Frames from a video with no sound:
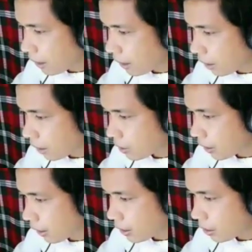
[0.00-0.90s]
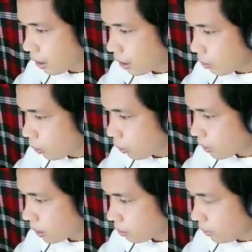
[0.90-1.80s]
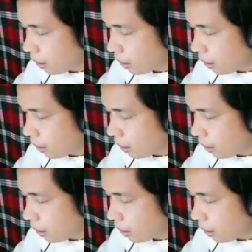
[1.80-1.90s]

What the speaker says: exercise program